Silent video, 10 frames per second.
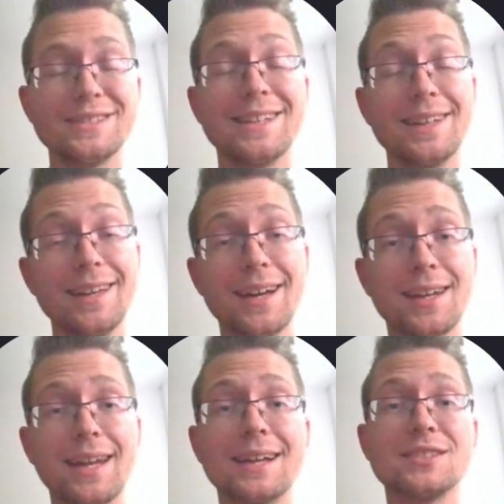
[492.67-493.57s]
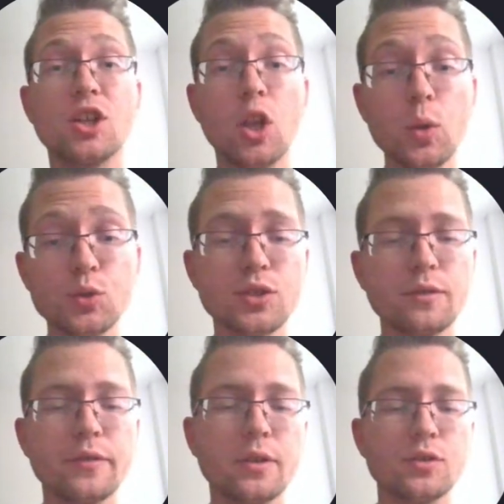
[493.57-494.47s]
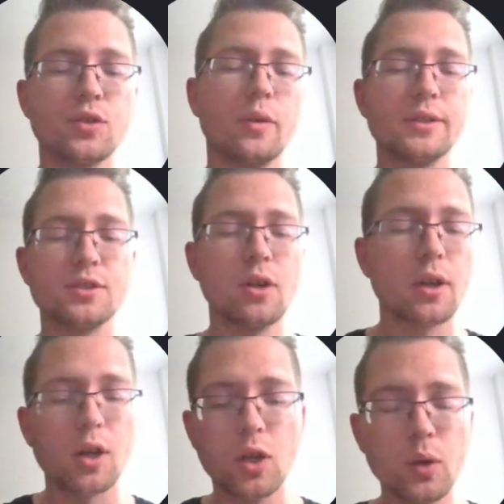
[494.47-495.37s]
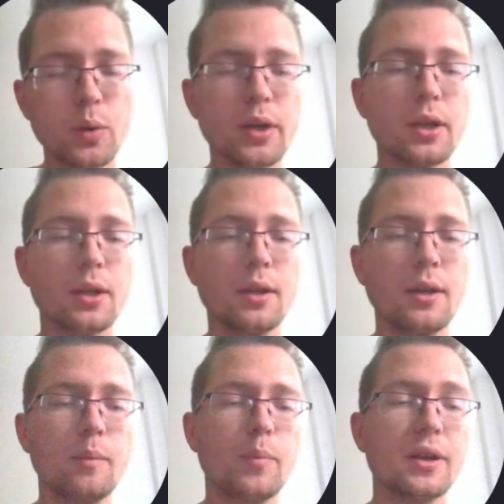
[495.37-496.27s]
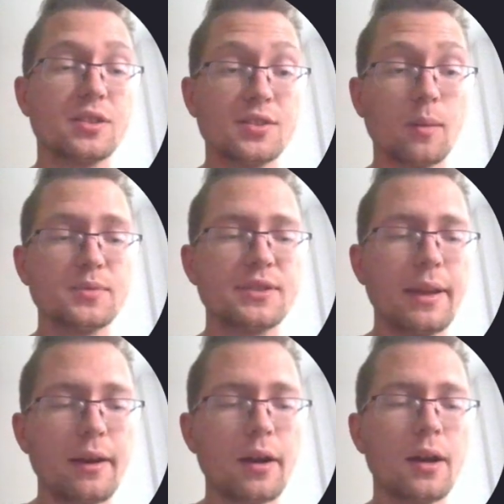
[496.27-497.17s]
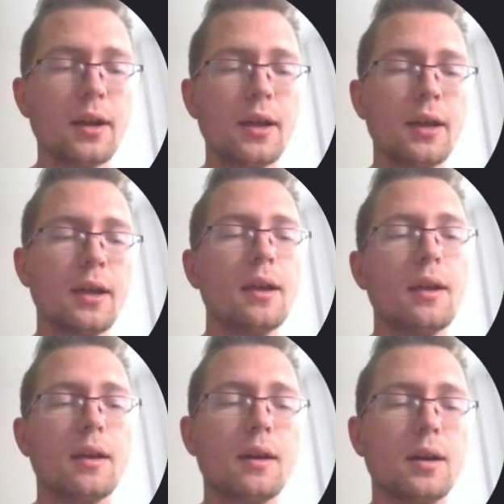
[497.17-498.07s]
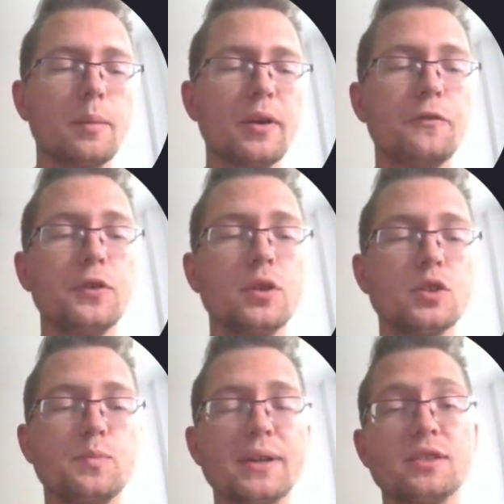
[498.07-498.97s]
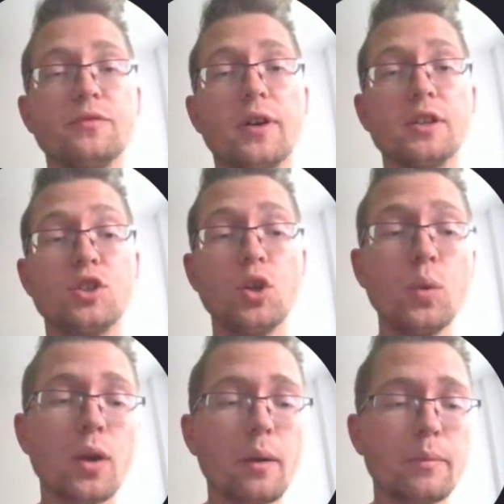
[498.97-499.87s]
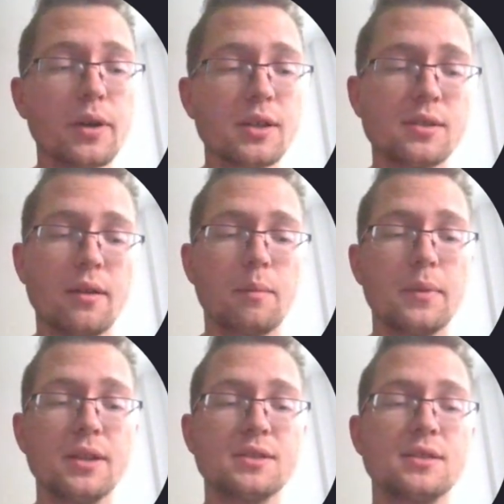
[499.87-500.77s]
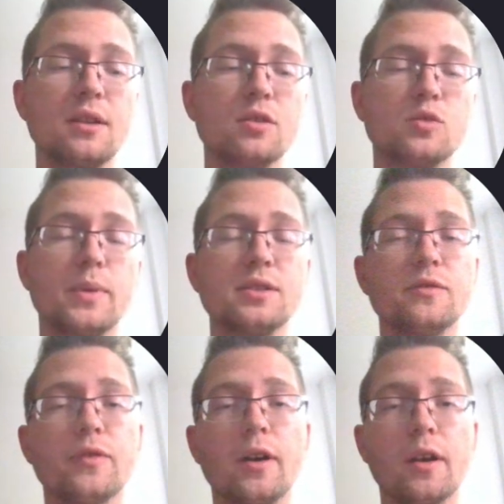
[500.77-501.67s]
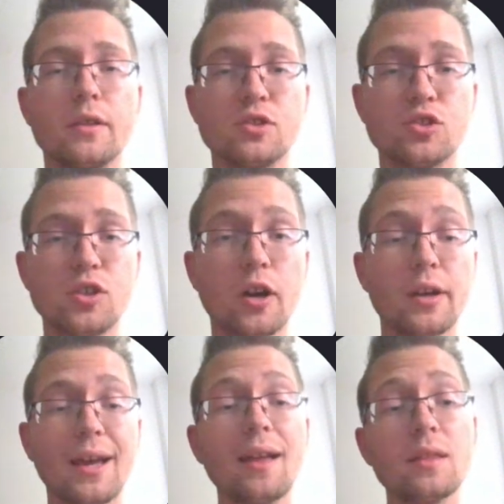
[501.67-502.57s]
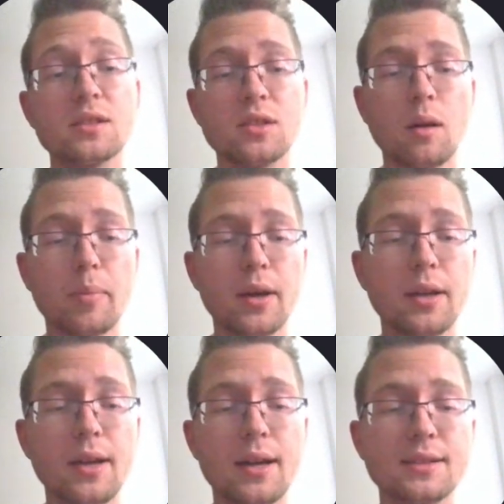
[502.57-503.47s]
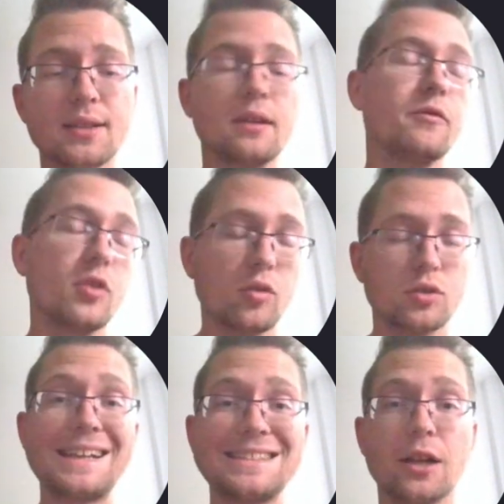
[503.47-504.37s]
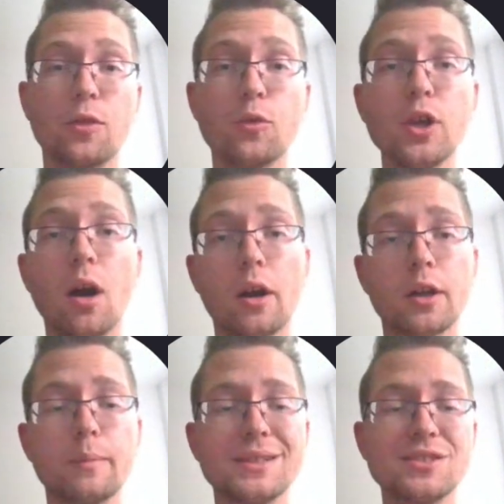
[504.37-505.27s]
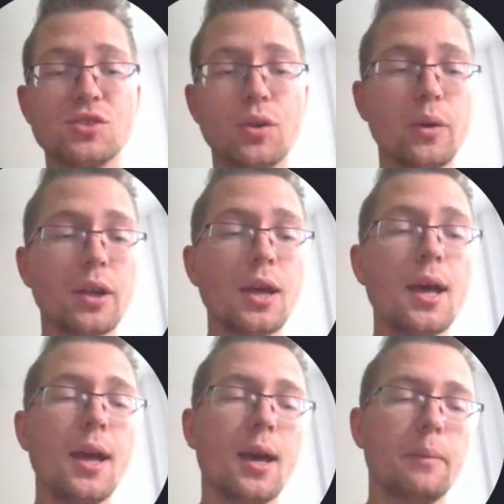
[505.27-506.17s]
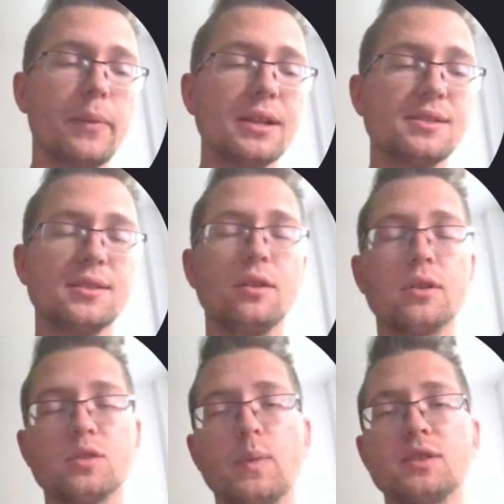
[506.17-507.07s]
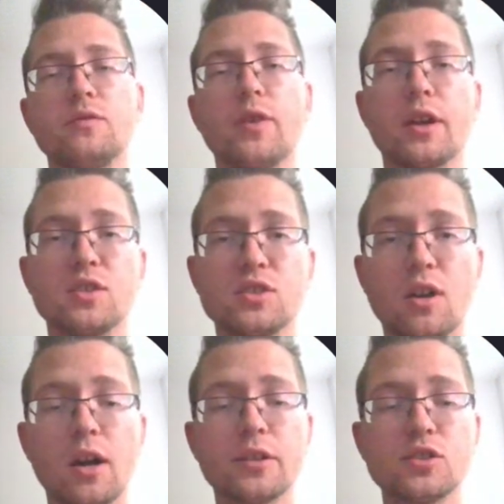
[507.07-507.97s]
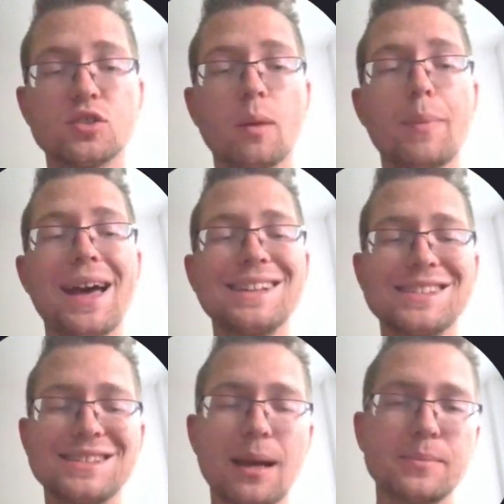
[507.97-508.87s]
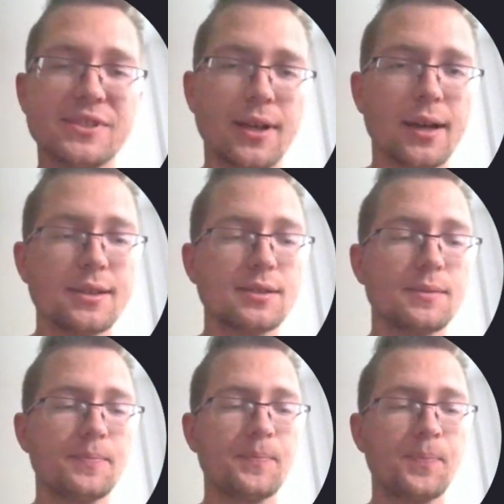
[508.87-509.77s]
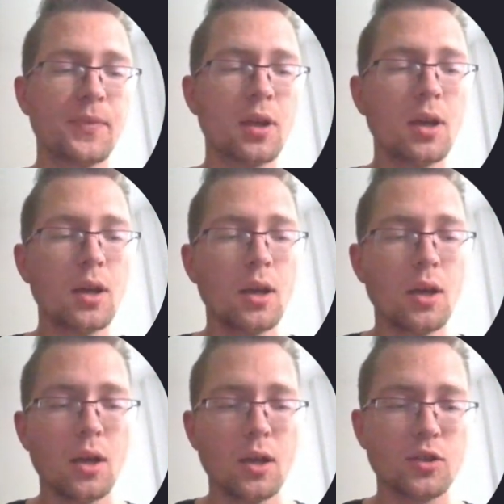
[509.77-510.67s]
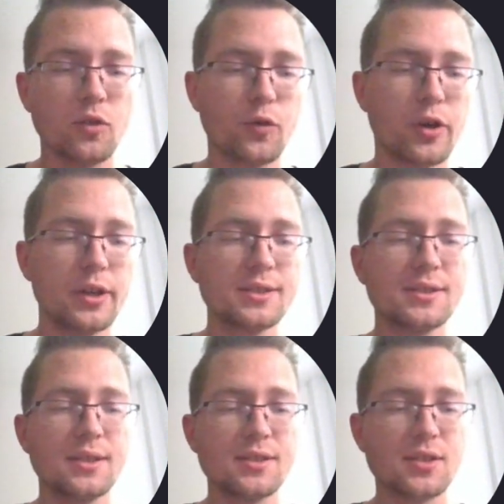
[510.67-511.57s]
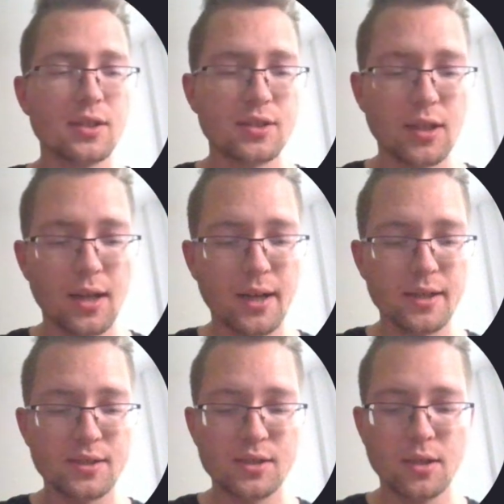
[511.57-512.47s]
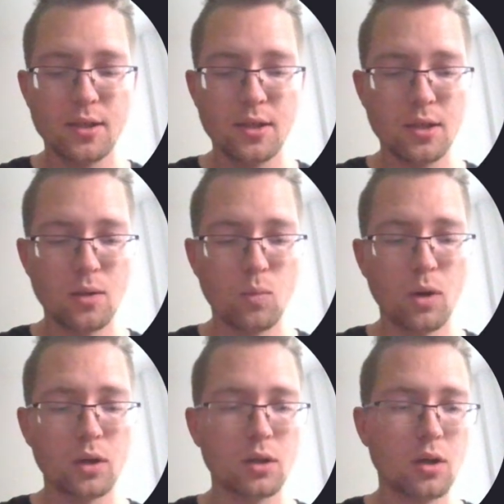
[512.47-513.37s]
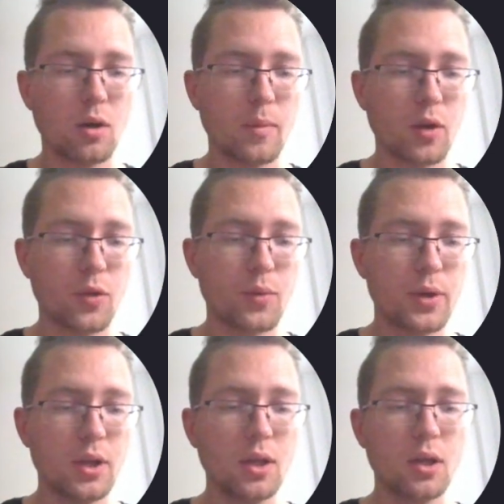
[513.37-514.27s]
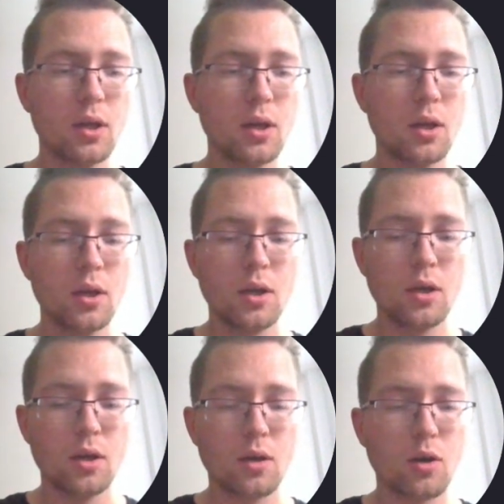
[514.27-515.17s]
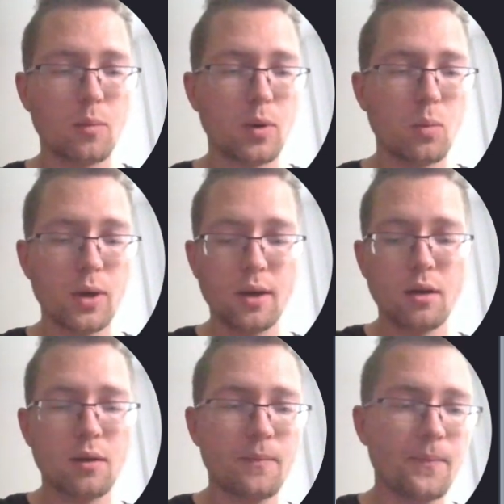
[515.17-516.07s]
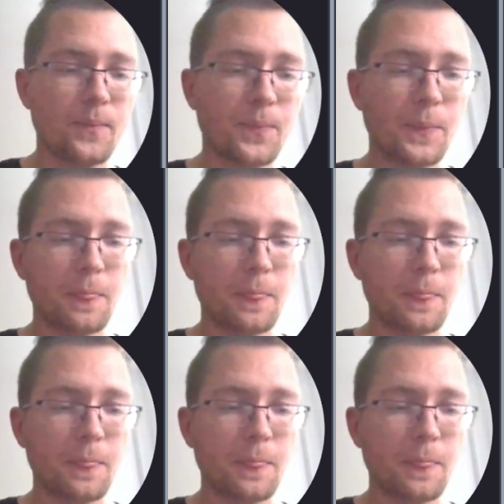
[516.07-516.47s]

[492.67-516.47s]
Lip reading: which is again exclusive, so it's not included, but it stops there. If you specify 2 numbers, that means that you're specifying the start and the stop index. And if you're passing 3 arguments to it, it means that you are specifying a start, stop, and step size. So for instance, slice 1,3,1